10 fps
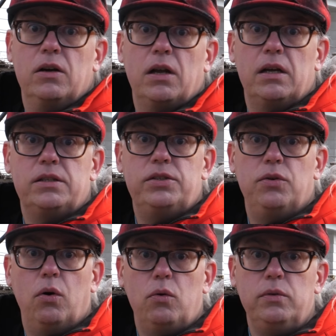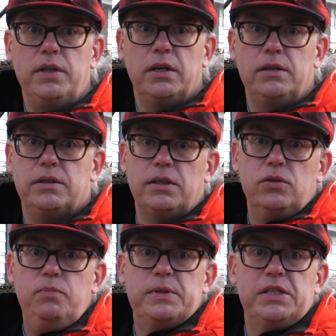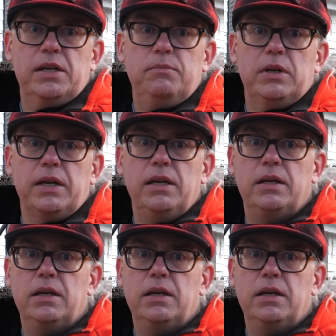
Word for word: uh, to hold the, the loop assembly.